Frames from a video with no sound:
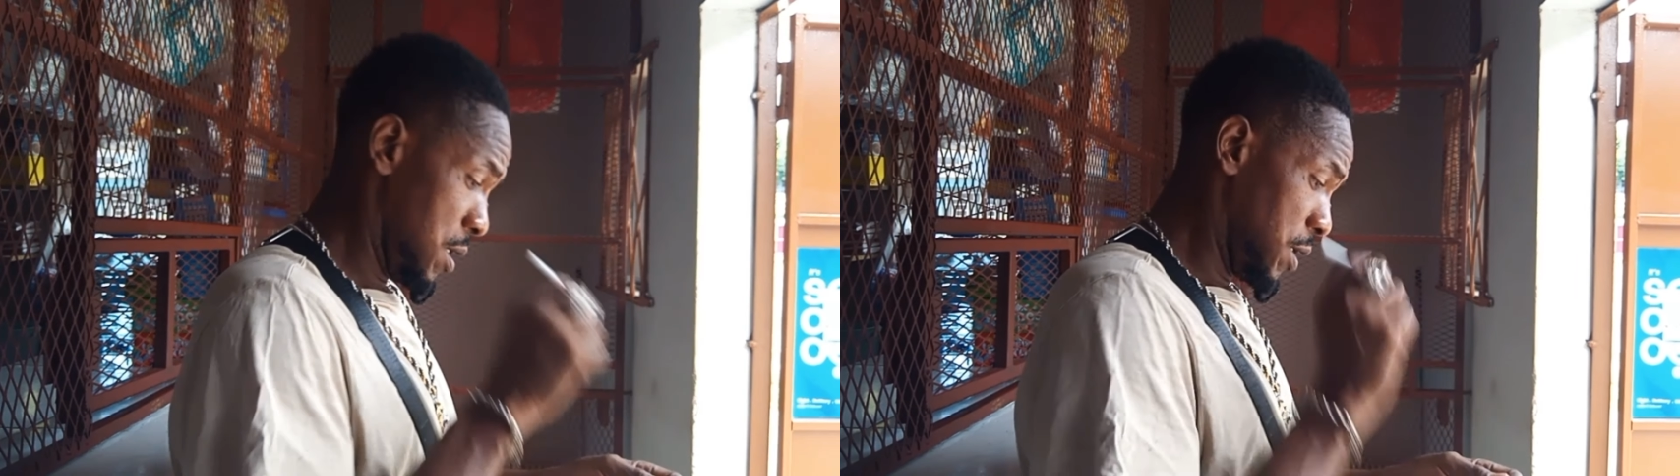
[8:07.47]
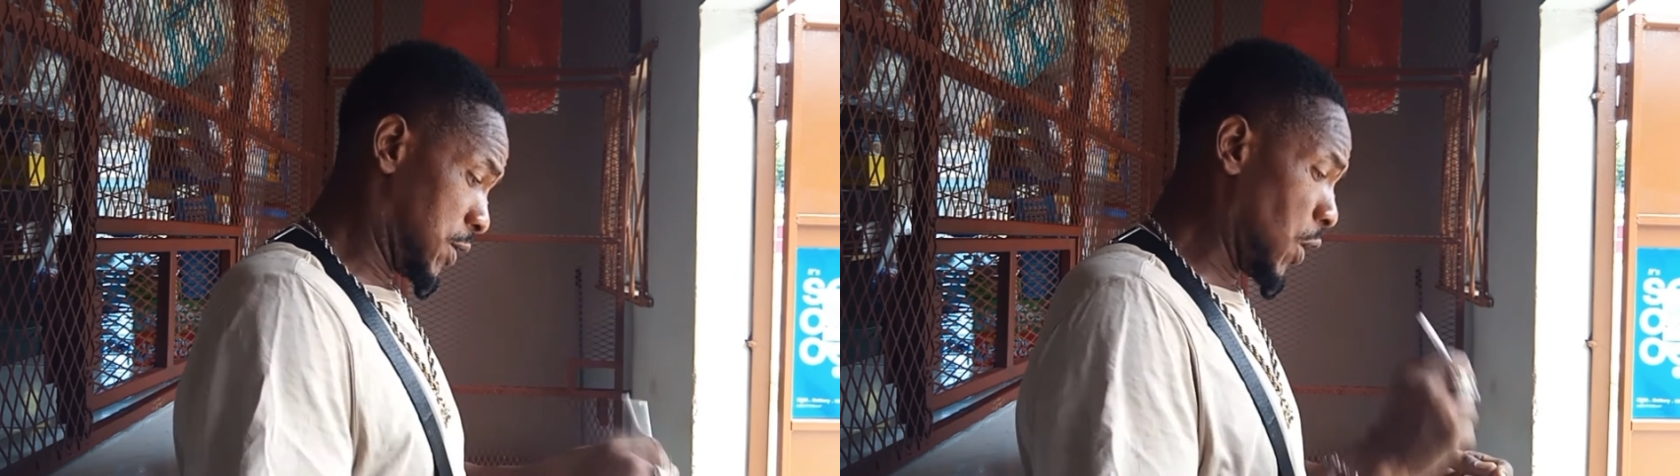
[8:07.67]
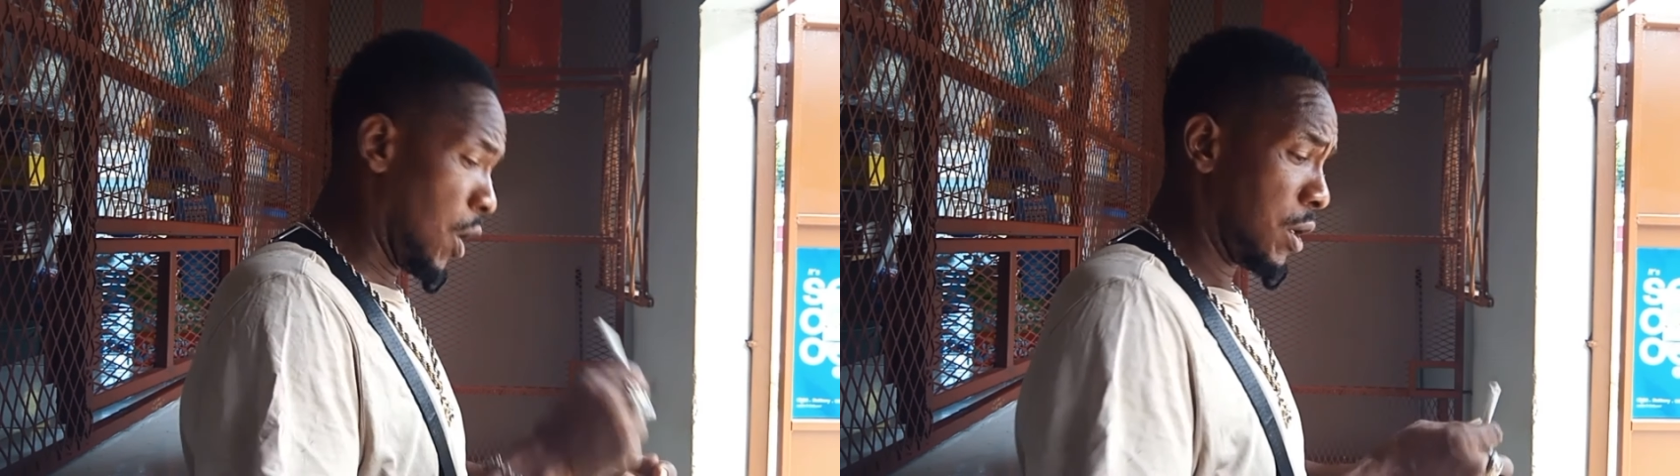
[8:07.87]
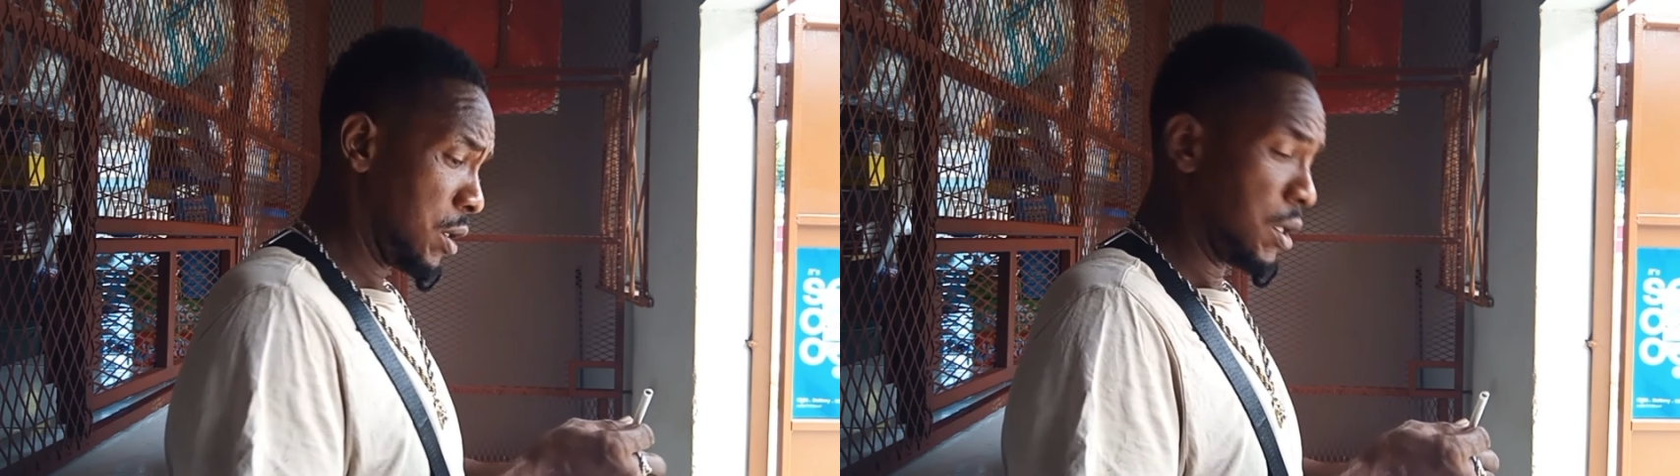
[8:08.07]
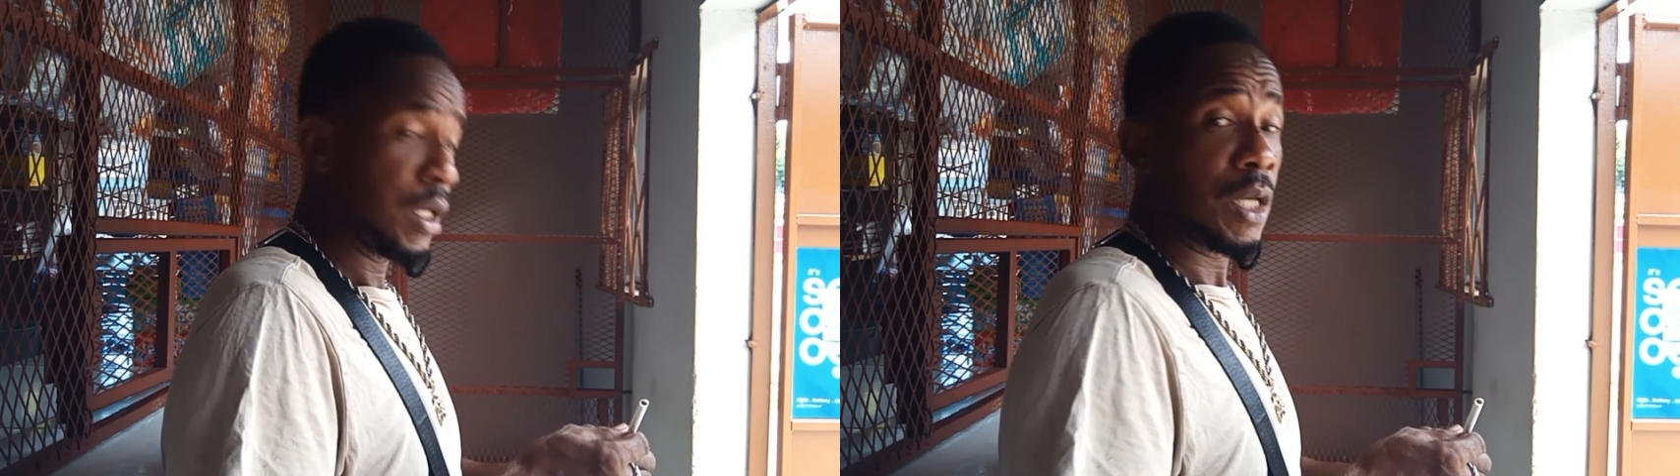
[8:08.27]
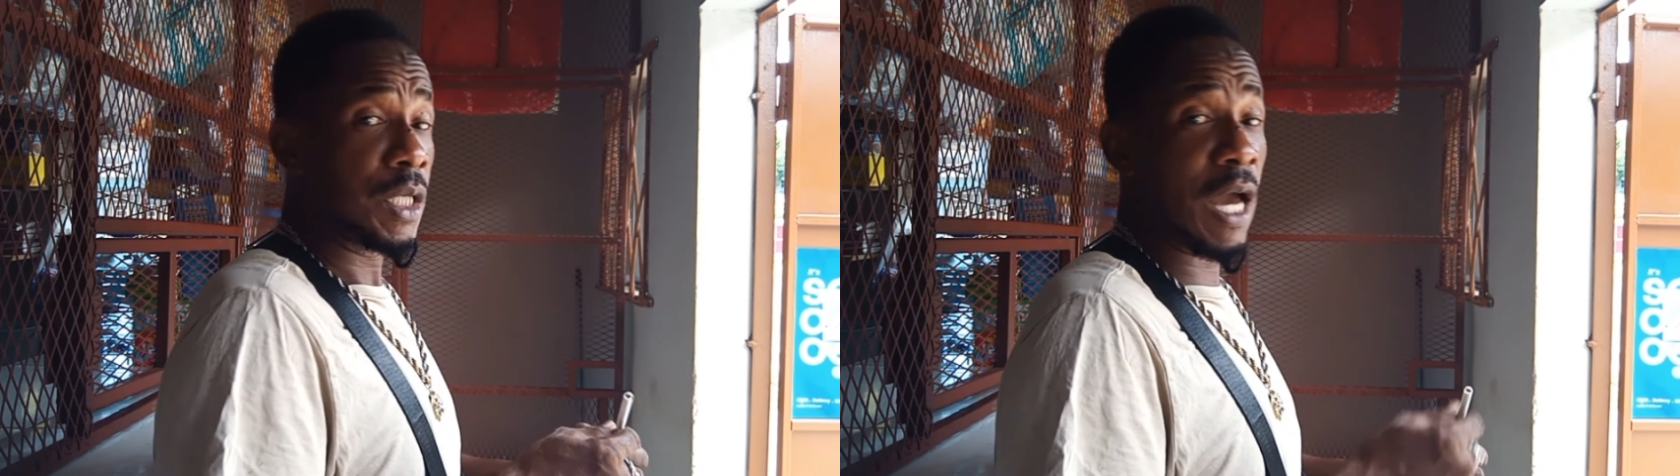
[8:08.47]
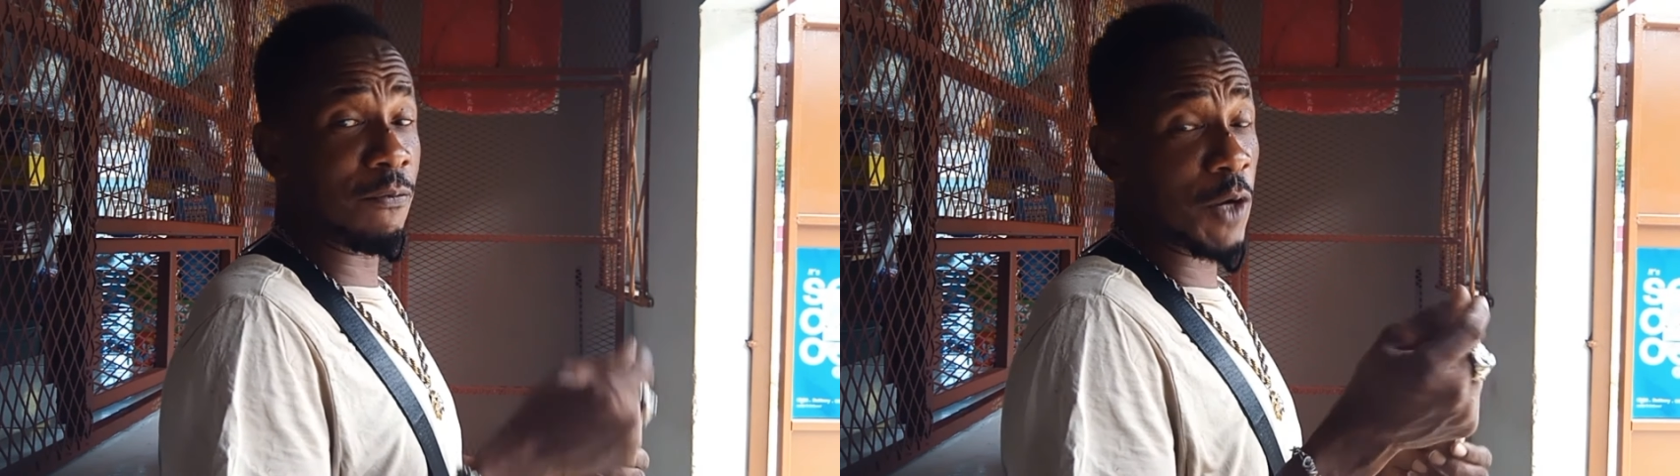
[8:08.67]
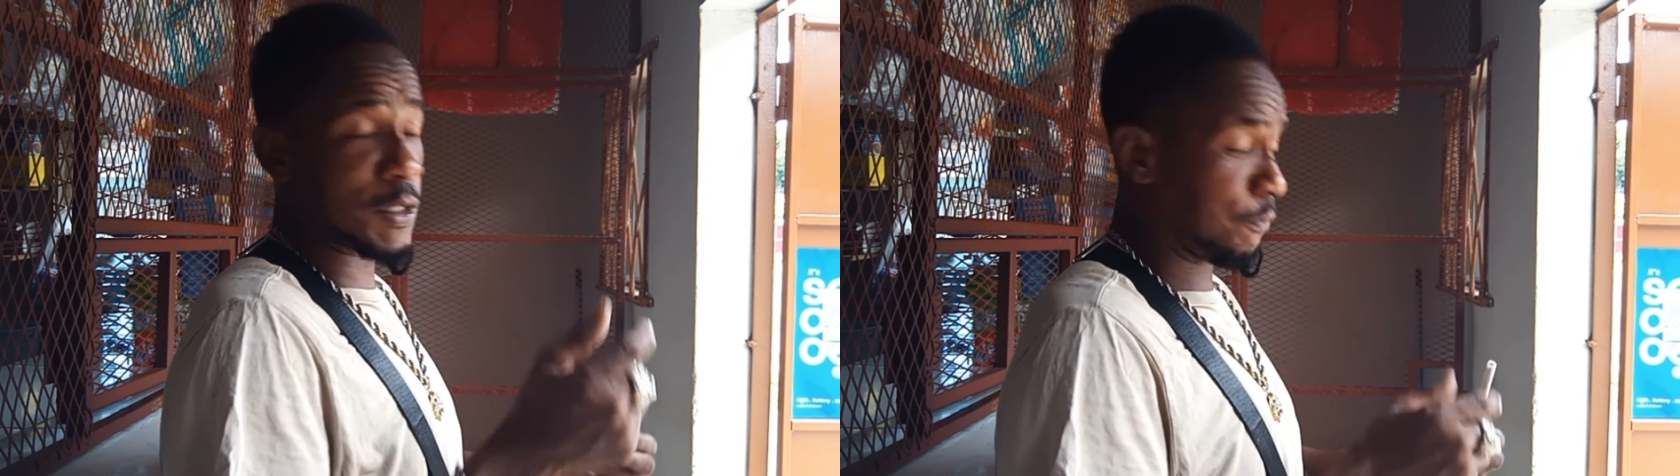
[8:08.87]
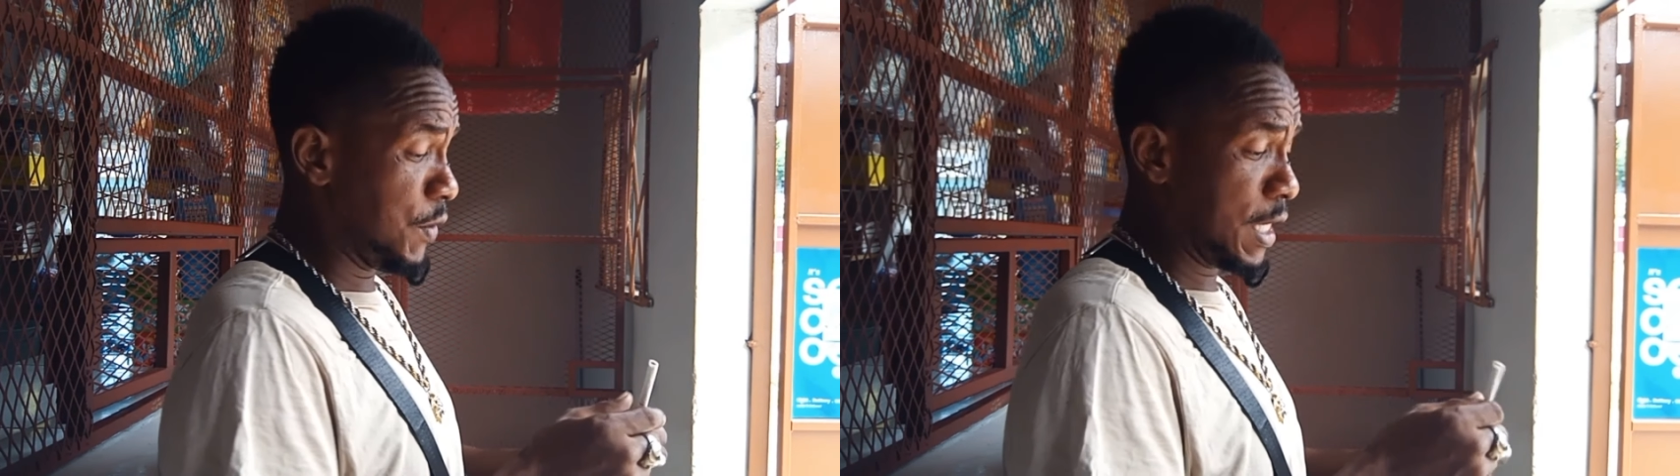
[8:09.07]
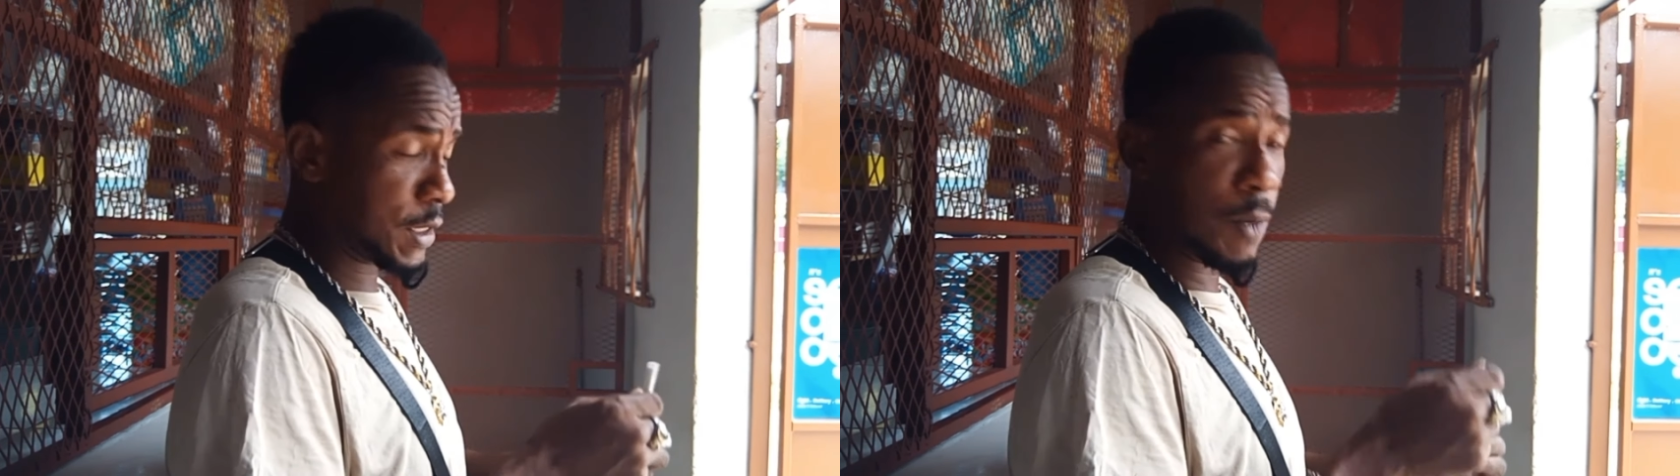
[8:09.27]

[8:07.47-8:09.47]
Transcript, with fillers: So you have to face